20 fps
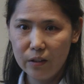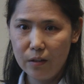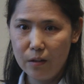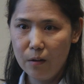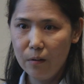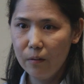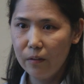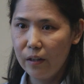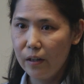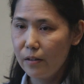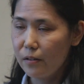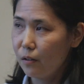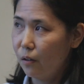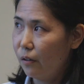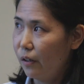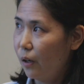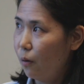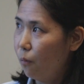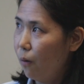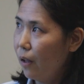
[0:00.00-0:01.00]
you know, there's
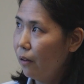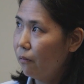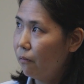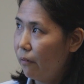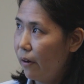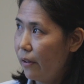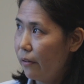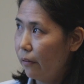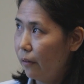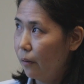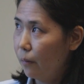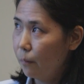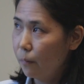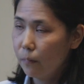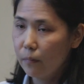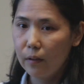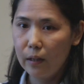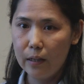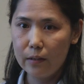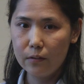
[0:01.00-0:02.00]
only one
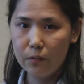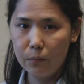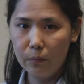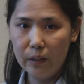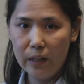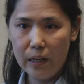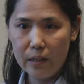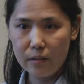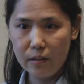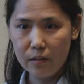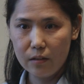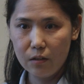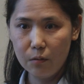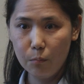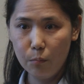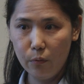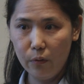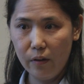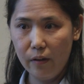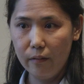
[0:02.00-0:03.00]
rhythm that's related to
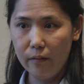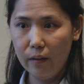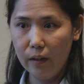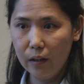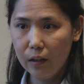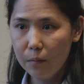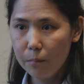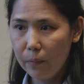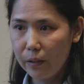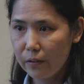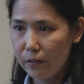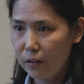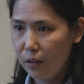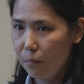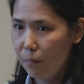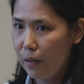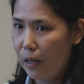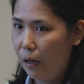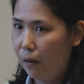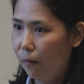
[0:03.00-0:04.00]
breathing, but
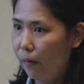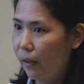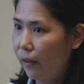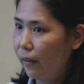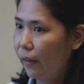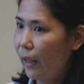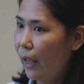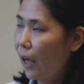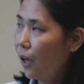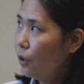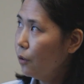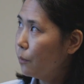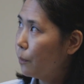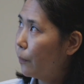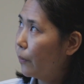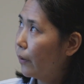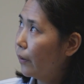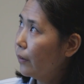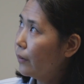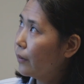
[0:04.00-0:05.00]
somehow in the
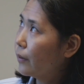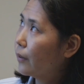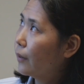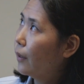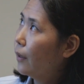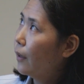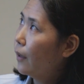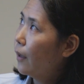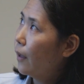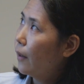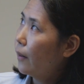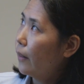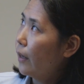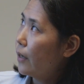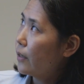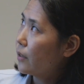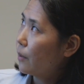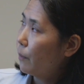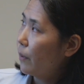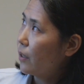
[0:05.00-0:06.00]
output,
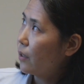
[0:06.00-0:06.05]
there is a